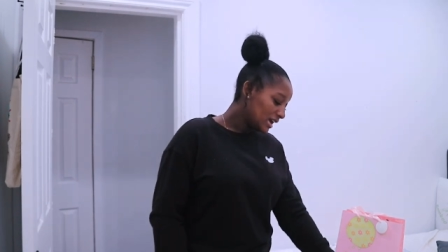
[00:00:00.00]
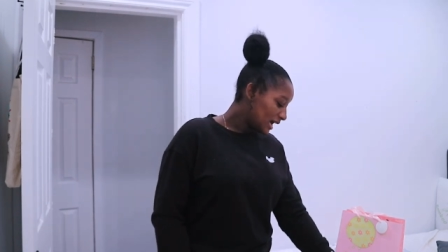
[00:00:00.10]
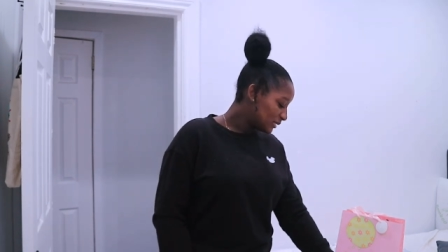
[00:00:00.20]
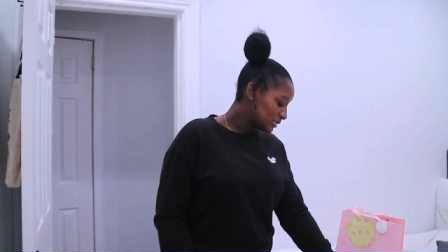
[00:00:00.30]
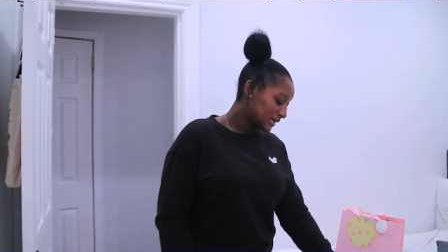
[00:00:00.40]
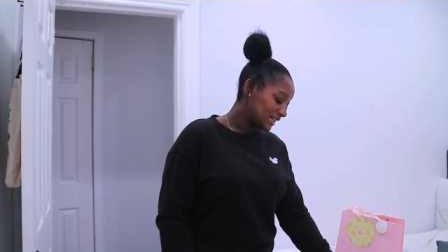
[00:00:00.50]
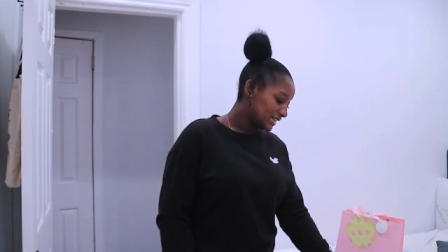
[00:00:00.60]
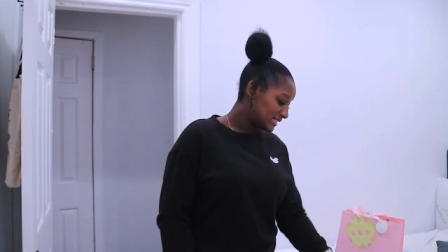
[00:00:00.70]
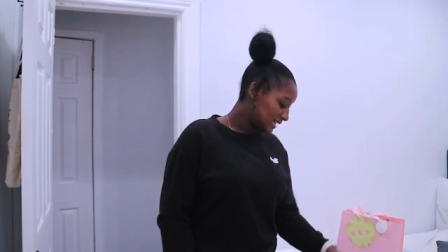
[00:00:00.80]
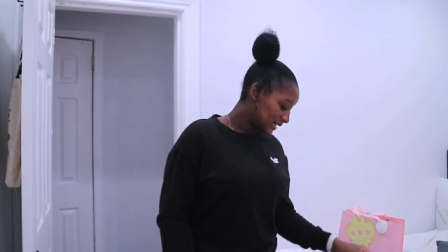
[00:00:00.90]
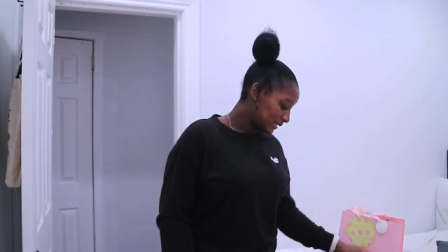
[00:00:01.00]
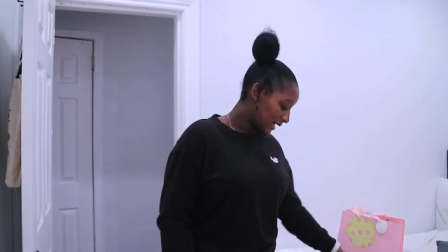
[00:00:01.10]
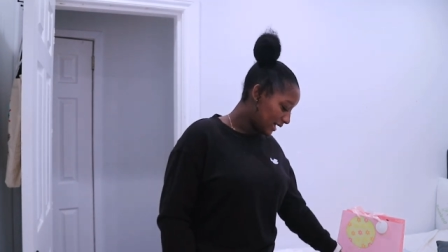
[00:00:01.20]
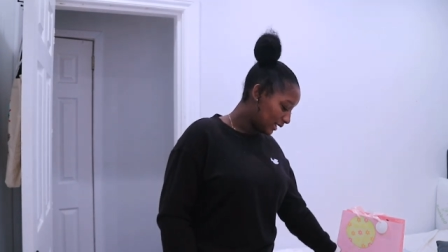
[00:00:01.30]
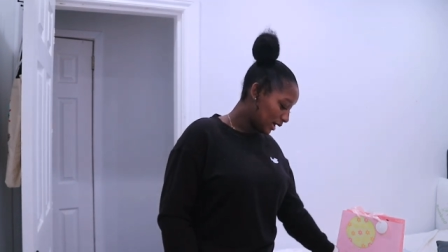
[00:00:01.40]
I was ready to tear the
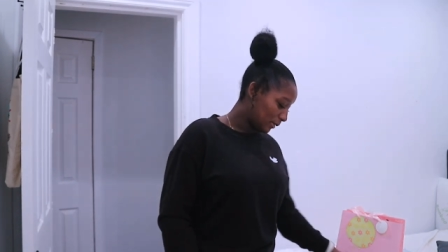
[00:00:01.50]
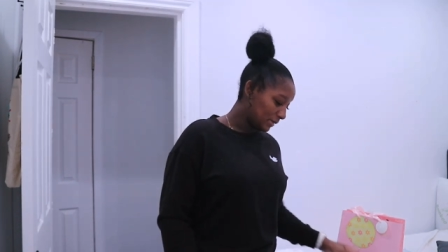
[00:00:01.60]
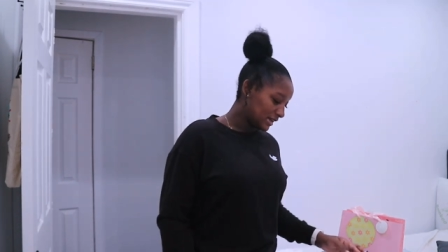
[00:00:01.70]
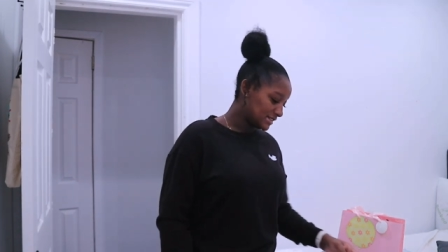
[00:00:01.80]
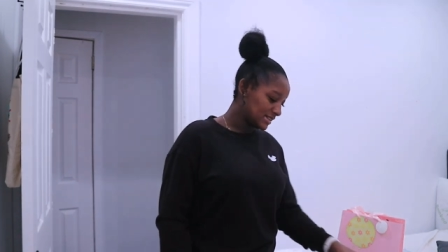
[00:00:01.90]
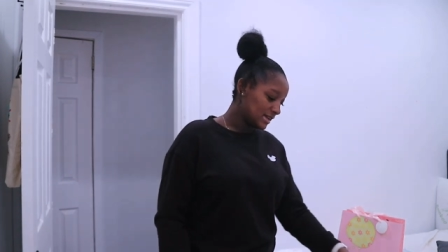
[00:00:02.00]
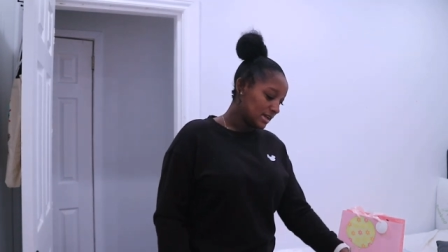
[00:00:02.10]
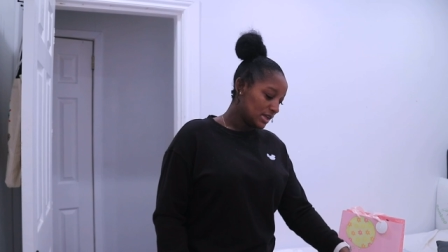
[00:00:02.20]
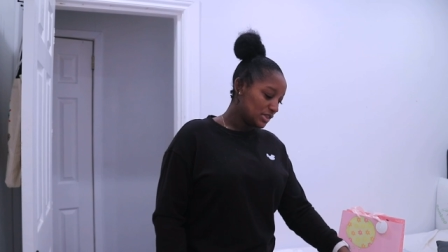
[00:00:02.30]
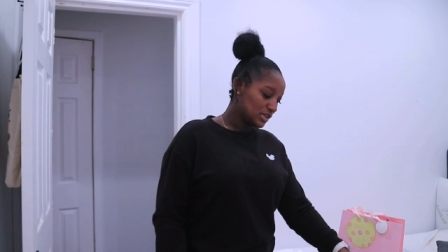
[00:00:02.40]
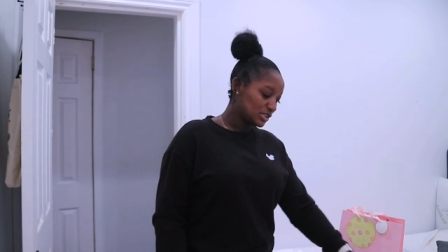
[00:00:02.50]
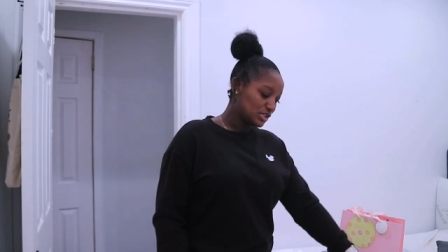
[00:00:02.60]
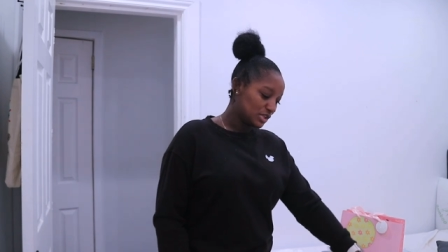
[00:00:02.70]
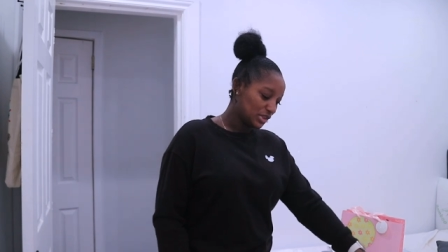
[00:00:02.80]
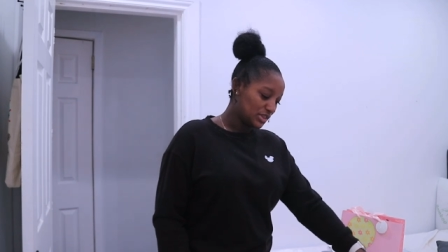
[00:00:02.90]
hell up because there's
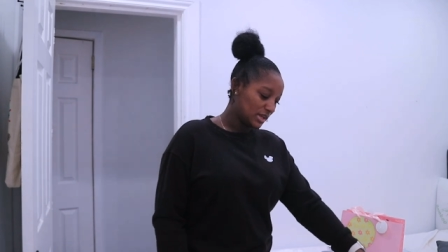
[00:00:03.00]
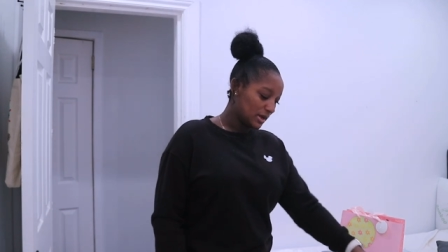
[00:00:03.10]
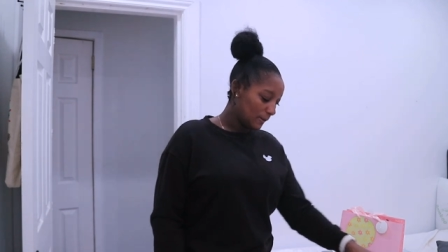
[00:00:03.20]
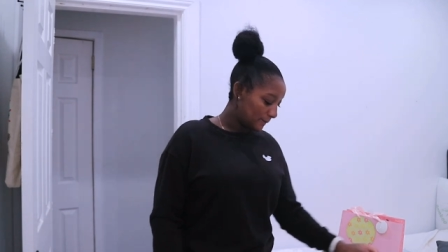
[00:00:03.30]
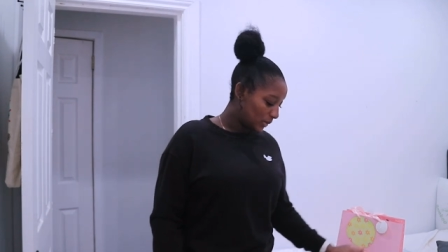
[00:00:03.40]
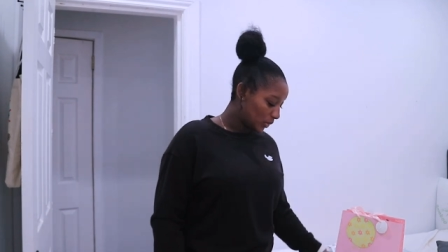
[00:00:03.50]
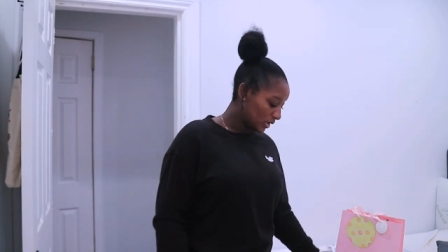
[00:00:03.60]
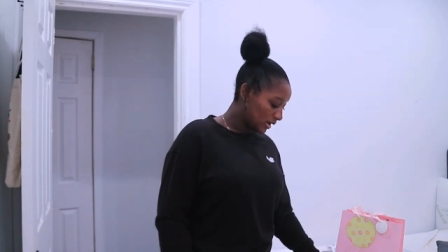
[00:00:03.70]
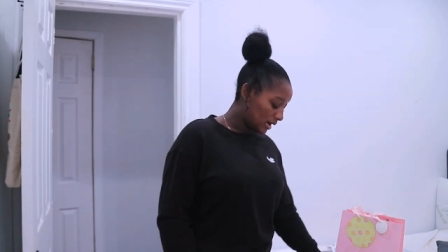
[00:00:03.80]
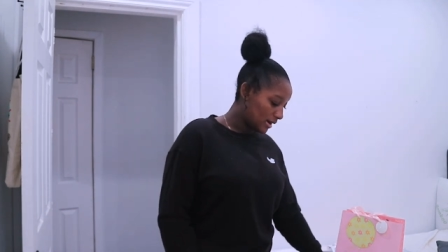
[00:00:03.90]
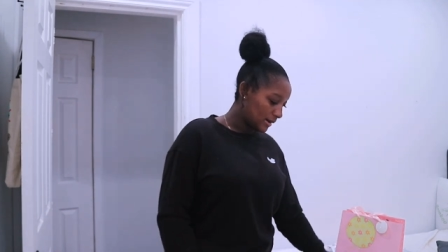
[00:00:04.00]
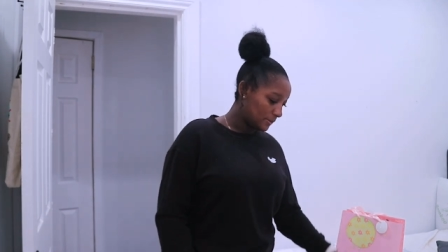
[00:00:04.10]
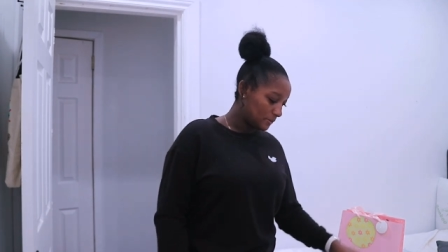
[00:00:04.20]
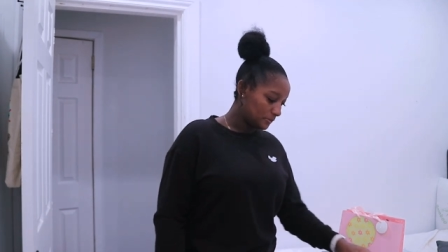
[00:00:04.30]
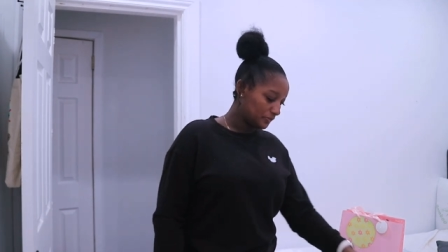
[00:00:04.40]
nothing more
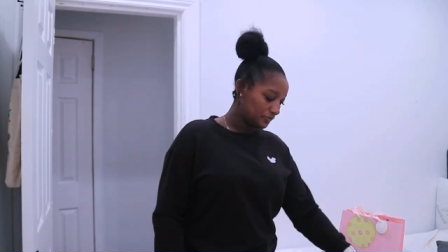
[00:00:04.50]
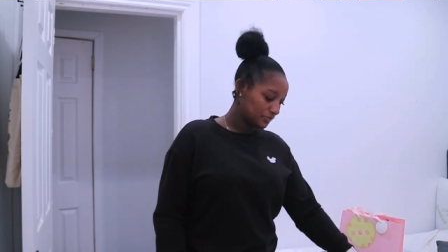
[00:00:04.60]
um